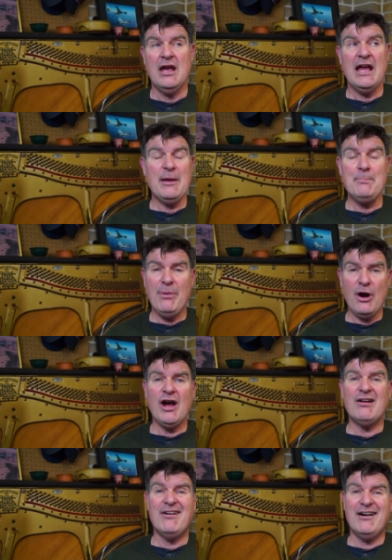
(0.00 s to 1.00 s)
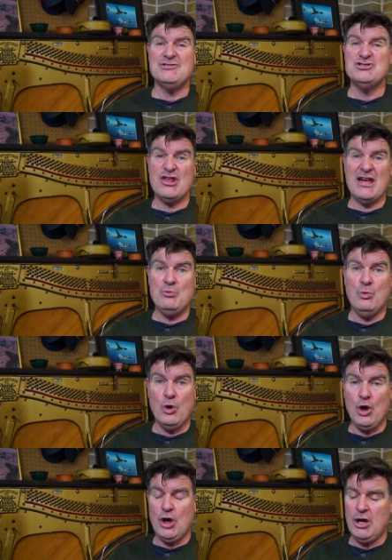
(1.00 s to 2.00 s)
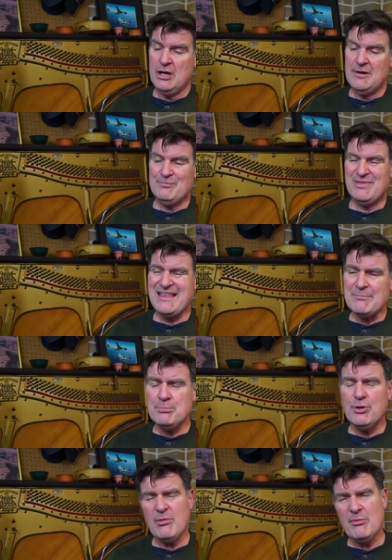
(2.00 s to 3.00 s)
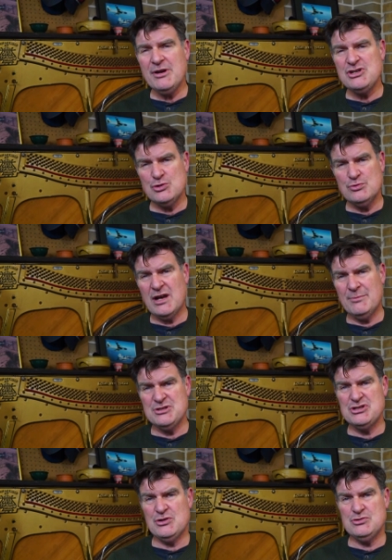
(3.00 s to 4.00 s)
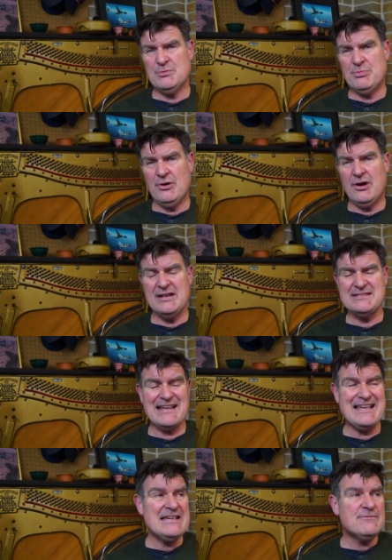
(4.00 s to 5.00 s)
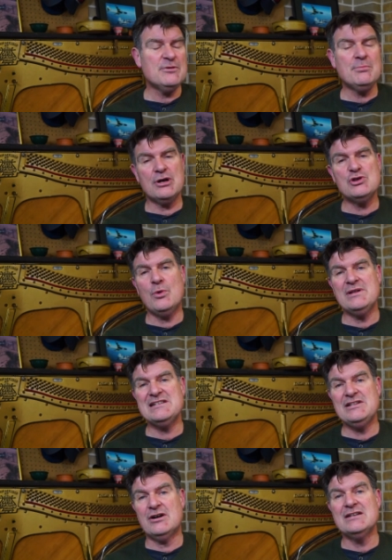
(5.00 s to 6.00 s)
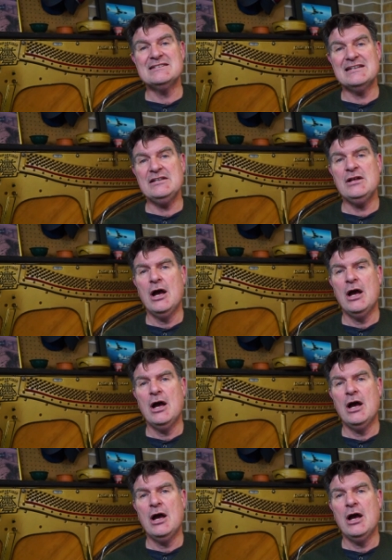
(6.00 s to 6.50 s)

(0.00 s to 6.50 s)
and by and large they were. That probably should come as no surprise. Even by 2019,